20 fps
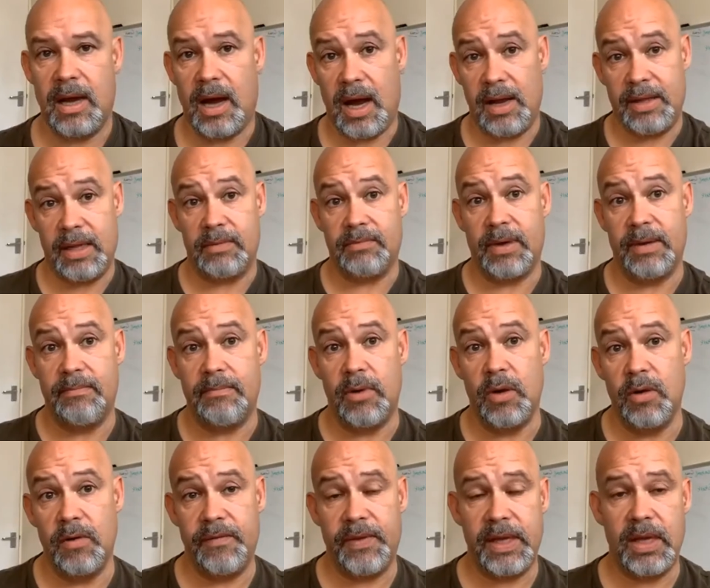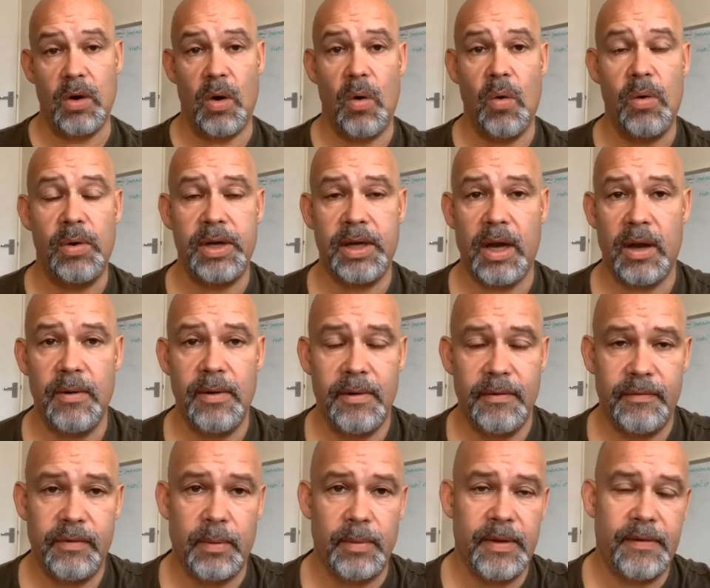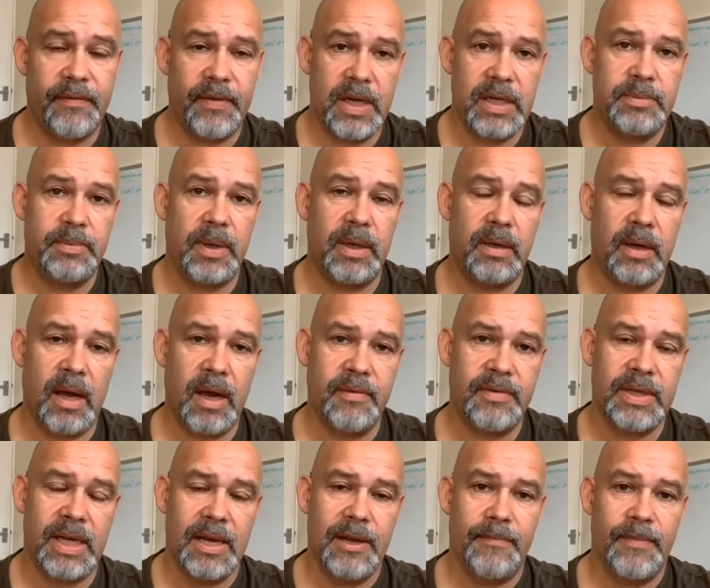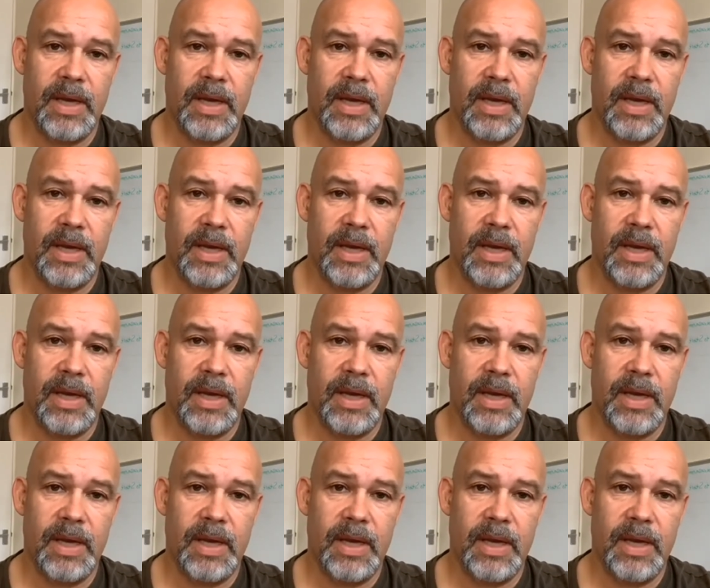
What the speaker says: I then remove the audio from the Facebook Lives